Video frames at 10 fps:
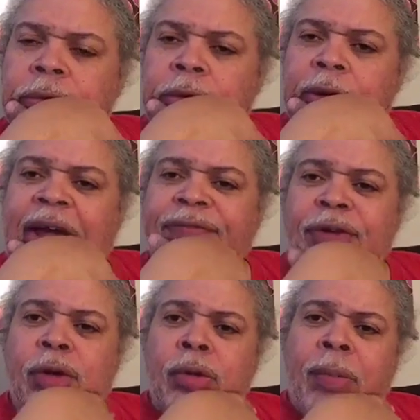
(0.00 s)
Good
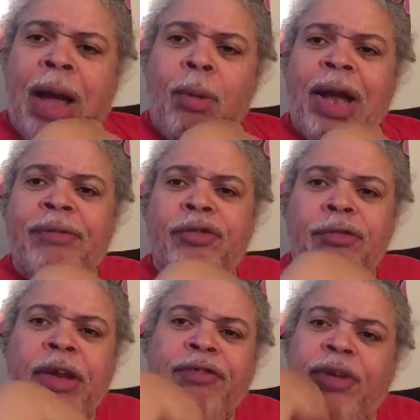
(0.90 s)
afternoon, my wife,
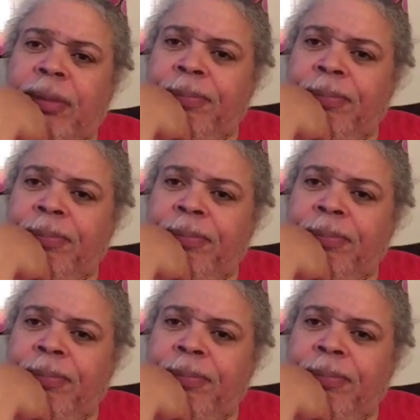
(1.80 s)
Teresa.